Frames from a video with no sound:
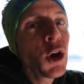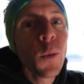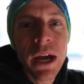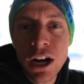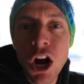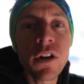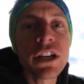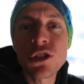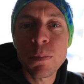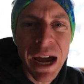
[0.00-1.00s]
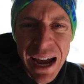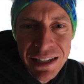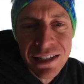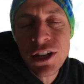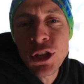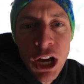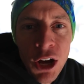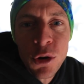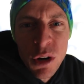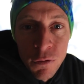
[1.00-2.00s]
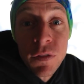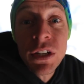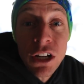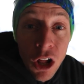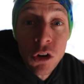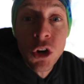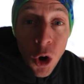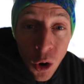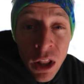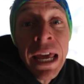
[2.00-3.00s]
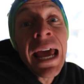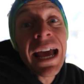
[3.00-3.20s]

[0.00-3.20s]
we had already surpassed the $150 goal.